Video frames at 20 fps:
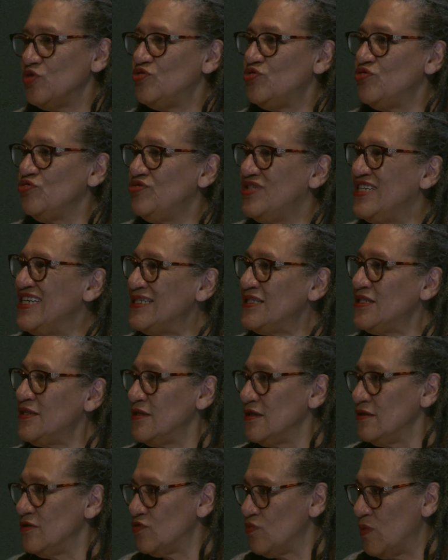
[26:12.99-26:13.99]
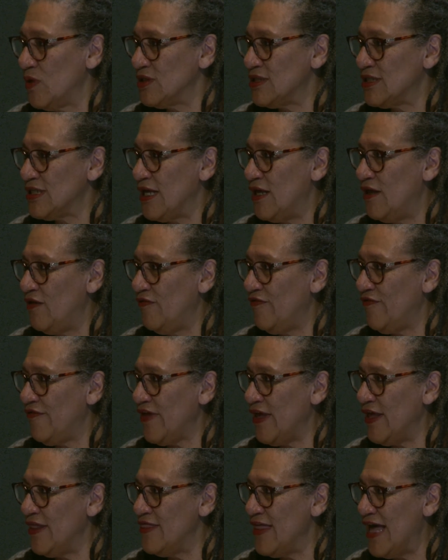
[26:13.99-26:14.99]
to distance oneself
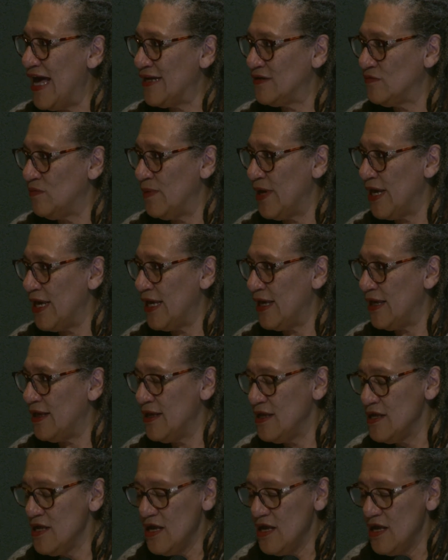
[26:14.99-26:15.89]
in that way